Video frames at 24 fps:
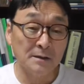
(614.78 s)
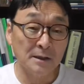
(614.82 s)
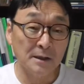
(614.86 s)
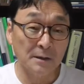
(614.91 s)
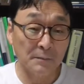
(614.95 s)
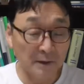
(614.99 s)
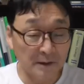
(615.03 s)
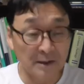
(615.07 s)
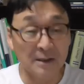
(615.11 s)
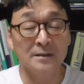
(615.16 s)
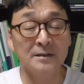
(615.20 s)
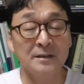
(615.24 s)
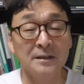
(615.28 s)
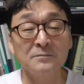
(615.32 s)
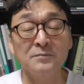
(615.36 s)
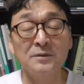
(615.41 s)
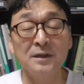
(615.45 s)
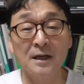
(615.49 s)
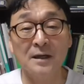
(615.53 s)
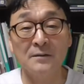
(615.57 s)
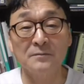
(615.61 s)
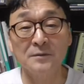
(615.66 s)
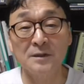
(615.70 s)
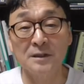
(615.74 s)
but at the same
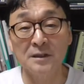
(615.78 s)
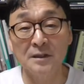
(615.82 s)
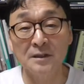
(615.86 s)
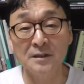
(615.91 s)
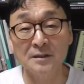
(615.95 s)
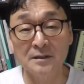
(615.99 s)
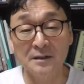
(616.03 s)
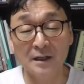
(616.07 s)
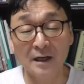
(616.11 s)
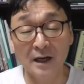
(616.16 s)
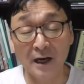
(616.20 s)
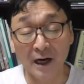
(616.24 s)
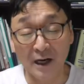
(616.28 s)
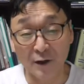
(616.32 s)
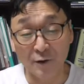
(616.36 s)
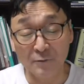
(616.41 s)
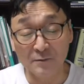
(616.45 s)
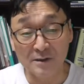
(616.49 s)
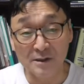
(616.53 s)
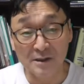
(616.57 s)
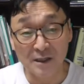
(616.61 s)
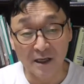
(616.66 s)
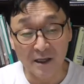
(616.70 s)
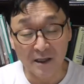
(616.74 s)
time he is the God
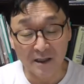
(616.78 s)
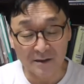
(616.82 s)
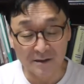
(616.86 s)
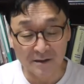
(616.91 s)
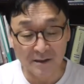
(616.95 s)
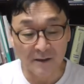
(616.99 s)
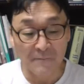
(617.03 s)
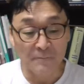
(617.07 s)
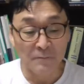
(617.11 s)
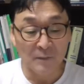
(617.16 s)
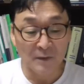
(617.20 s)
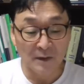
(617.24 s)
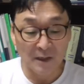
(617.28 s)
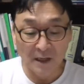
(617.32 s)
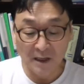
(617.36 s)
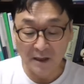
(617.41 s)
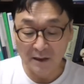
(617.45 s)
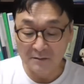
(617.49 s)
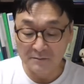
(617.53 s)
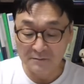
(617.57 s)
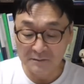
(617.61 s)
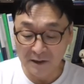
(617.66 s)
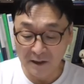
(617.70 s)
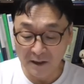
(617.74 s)
of judge.
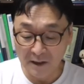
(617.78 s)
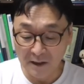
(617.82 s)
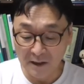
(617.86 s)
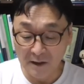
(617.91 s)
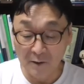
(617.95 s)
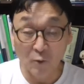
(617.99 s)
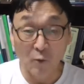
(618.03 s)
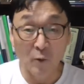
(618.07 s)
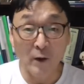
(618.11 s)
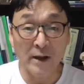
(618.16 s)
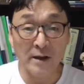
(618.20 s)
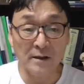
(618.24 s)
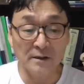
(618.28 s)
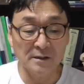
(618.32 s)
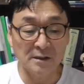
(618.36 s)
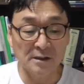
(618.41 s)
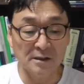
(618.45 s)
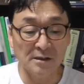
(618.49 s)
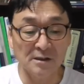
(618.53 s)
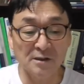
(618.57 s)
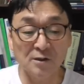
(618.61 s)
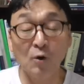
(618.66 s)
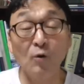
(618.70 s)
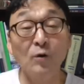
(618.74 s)
Now, uh, when
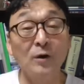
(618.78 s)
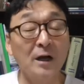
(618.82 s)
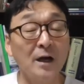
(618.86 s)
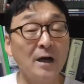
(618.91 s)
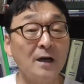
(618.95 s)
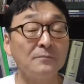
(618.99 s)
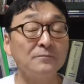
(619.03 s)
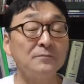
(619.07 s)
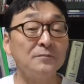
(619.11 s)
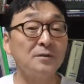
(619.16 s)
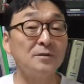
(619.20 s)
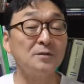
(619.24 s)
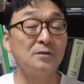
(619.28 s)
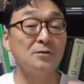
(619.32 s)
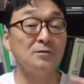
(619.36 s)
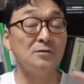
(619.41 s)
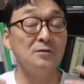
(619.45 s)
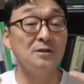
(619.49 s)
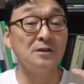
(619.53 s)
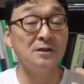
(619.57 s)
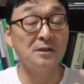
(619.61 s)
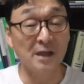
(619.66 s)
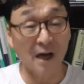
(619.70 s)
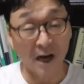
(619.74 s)
he showed up to
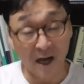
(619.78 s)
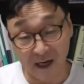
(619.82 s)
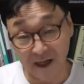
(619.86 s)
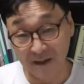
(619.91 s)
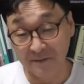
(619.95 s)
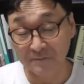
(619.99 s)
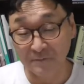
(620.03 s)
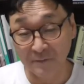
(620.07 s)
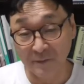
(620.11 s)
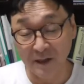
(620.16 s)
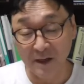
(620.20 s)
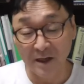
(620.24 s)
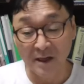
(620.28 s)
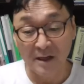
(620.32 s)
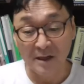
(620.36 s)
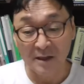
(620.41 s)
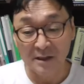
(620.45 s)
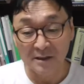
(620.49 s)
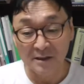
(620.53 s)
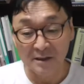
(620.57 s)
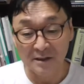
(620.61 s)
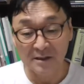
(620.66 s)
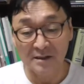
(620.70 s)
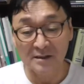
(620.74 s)
John,
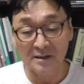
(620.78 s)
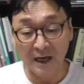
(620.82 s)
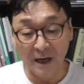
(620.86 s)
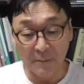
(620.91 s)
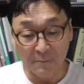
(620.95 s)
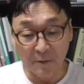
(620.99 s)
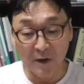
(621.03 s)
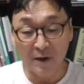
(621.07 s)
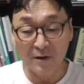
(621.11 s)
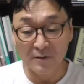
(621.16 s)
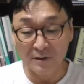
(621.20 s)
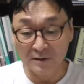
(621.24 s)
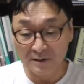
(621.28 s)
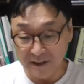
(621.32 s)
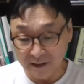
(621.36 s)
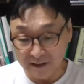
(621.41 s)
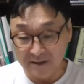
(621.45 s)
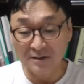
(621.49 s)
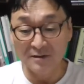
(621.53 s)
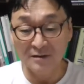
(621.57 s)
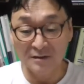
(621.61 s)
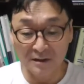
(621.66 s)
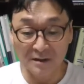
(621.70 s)
his appearance, as you